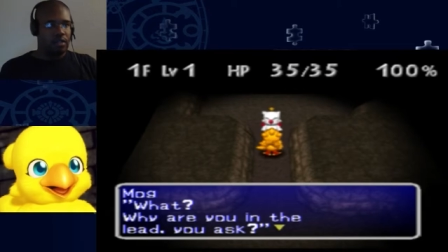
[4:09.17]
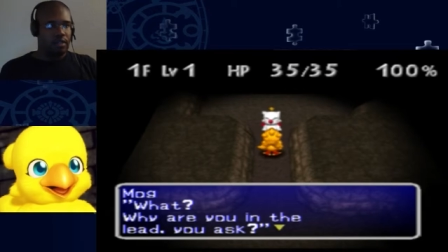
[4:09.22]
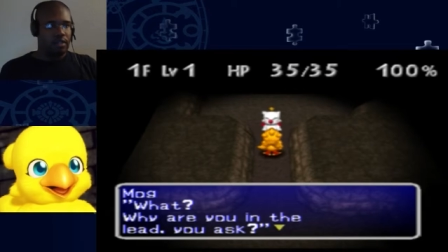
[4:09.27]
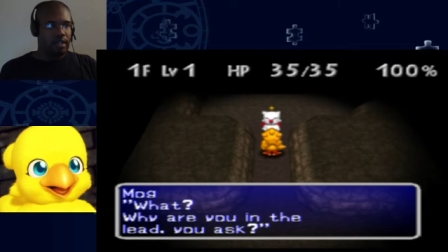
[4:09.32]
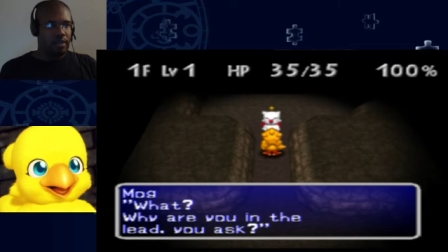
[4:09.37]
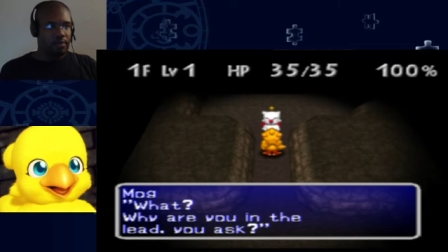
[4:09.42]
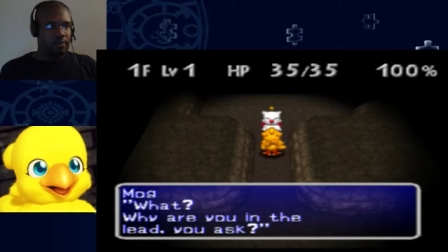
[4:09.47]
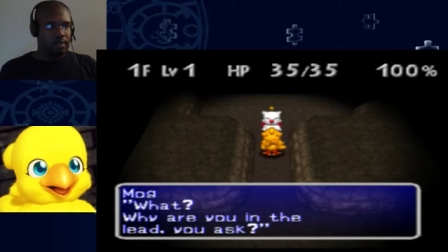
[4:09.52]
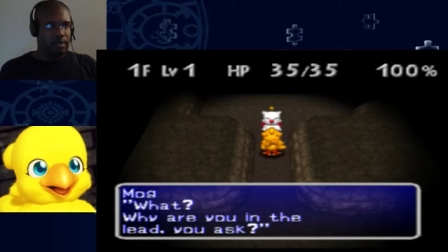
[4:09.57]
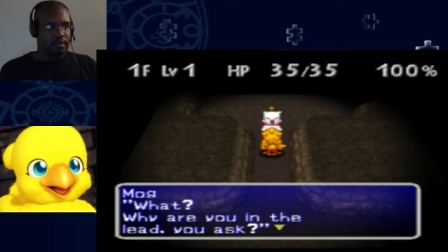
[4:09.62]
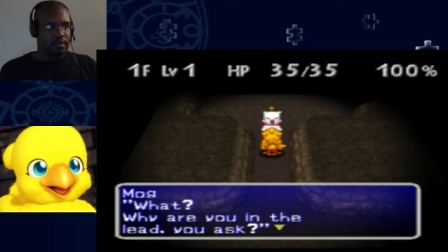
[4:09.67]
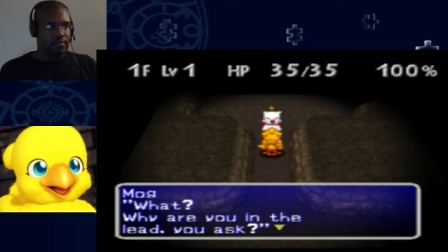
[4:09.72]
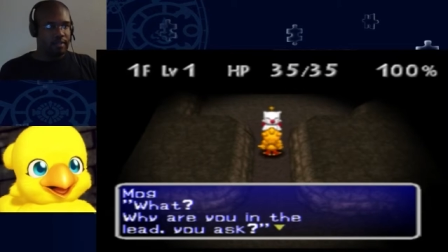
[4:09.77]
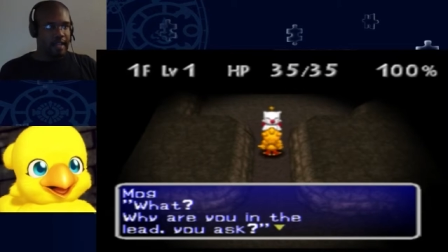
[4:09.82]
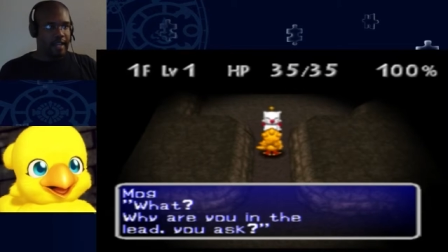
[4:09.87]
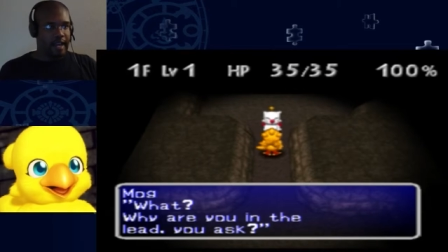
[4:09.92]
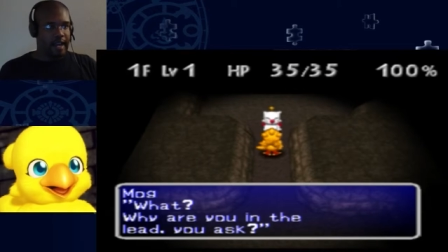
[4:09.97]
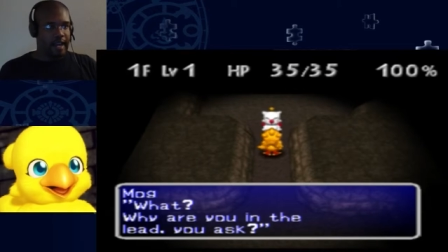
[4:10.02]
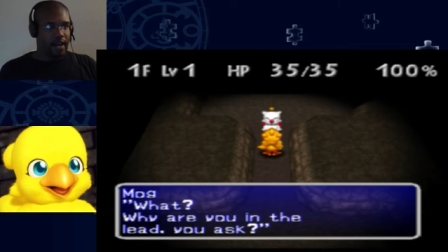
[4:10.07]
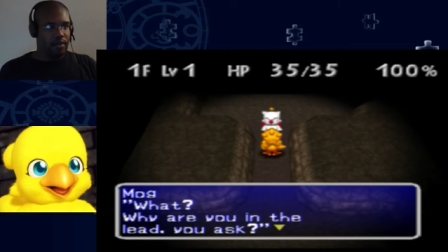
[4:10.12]
That was
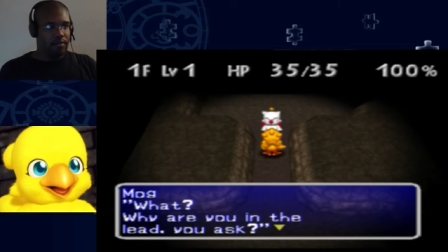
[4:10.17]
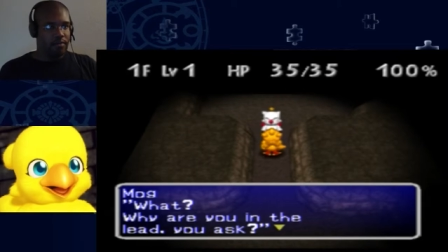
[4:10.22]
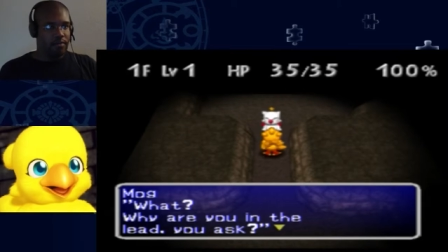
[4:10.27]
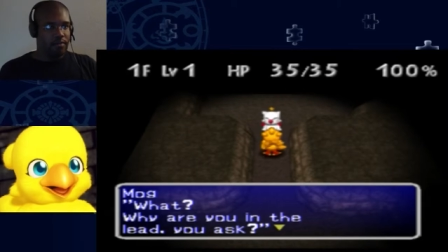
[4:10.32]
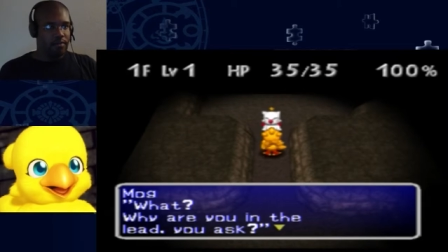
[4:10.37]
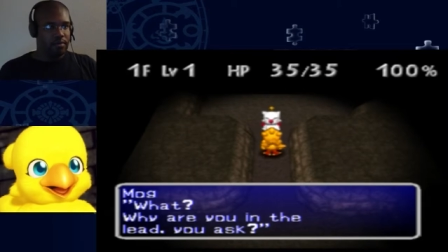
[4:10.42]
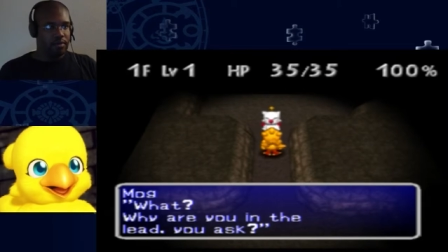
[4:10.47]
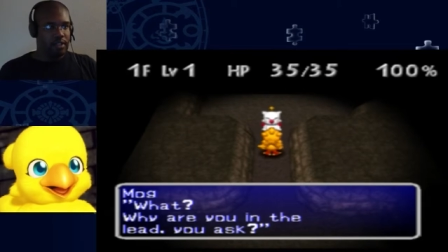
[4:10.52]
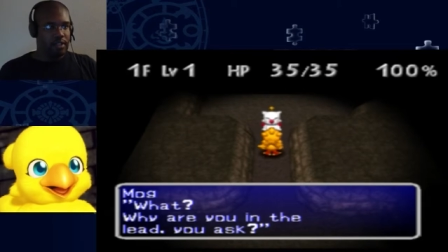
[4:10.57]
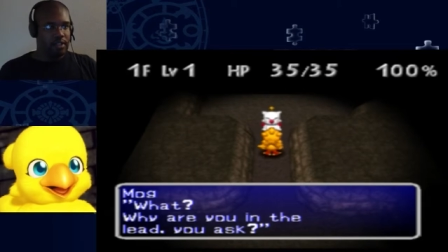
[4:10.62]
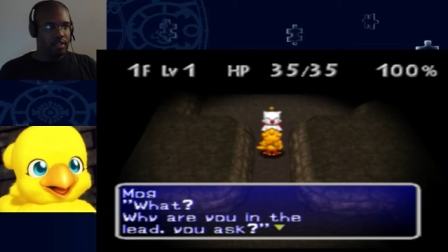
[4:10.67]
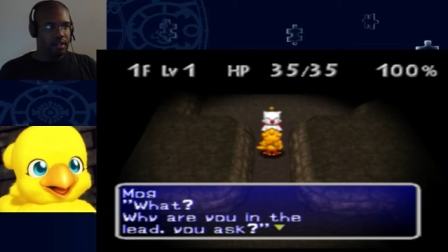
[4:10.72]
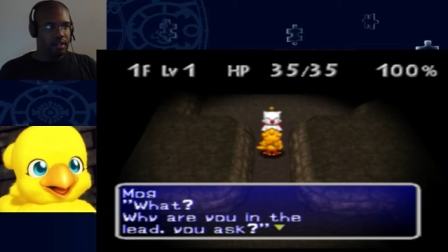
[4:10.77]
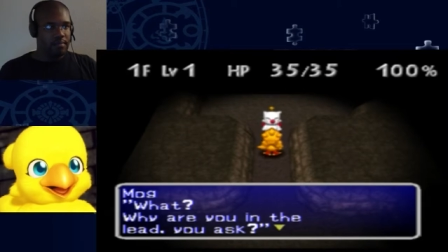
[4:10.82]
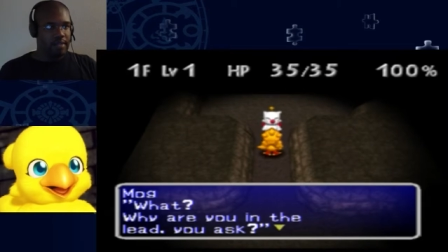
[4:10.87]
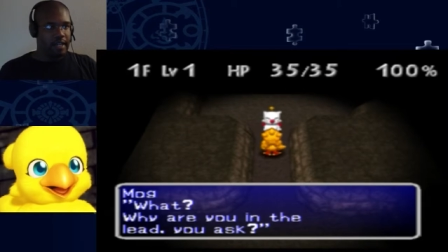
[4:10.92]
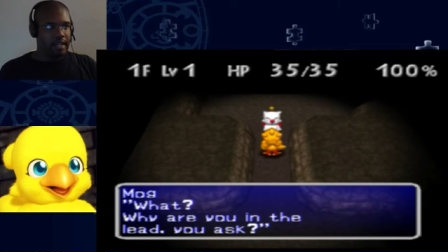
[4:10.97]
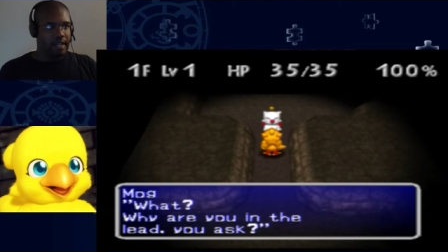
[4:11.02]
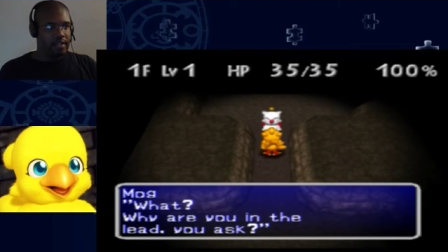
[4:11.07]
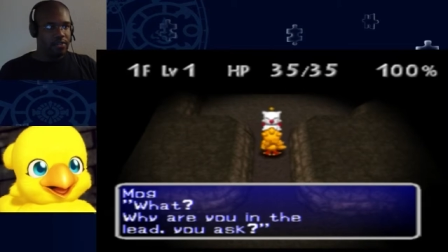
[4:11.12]
loud. These
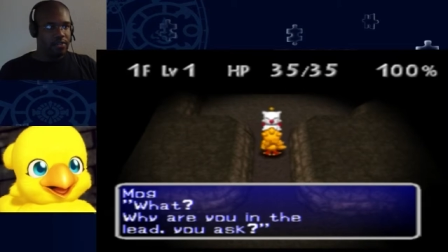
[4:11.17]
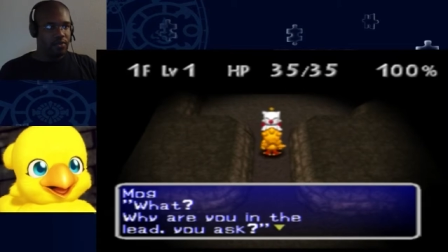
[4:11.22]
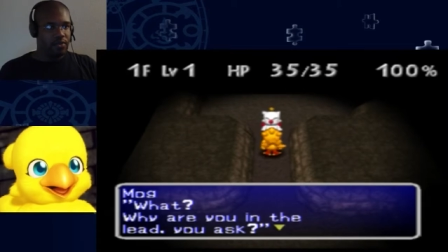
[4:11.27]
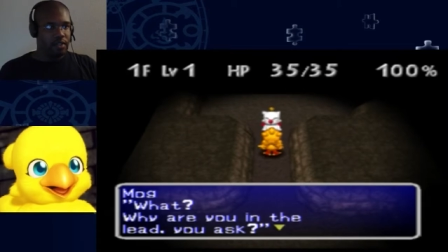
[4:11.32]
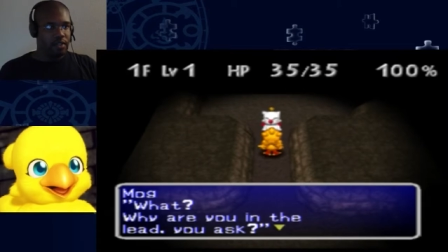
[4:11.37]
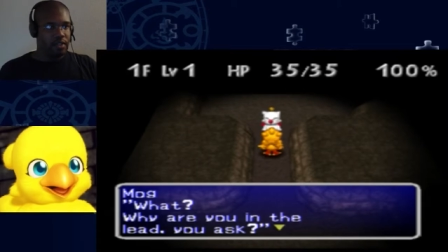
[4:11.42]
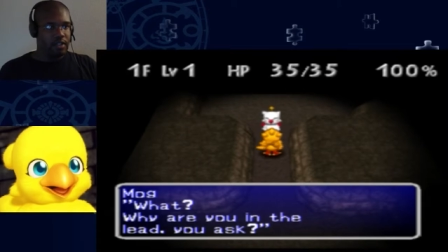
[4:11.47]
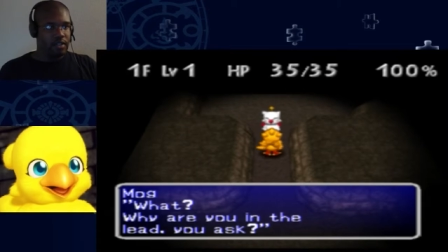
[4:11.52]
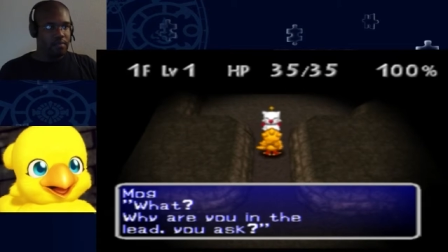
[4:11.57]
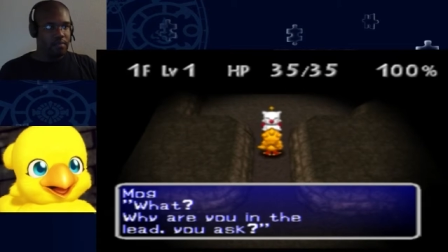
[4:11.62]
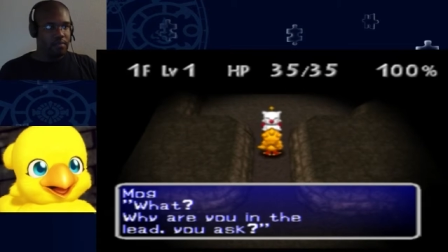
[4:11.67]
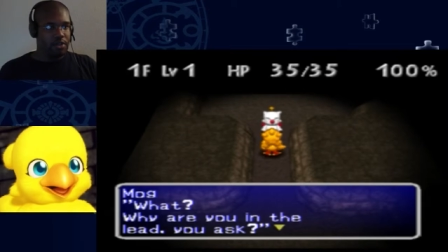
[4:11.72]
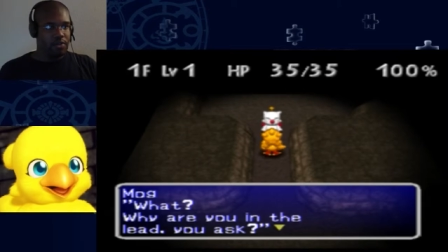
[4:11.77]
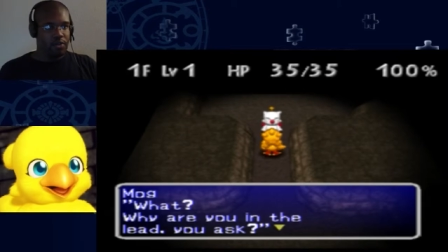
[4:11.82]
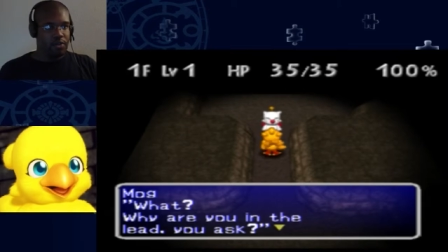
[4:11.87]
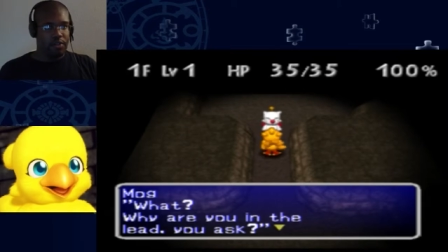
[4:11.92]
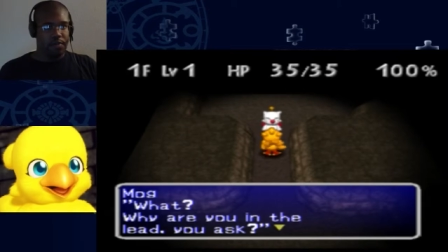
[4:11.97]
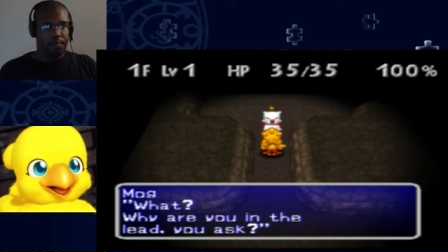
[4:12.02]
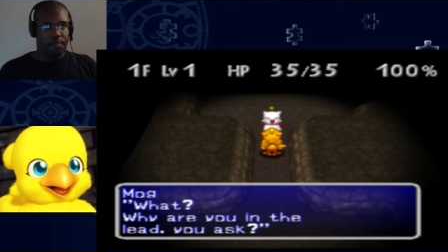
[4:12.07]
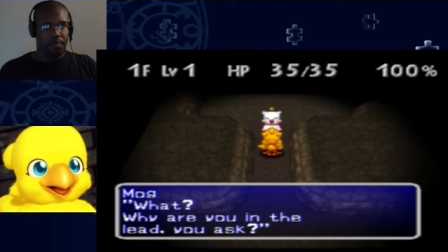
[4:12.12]
updates on this computer.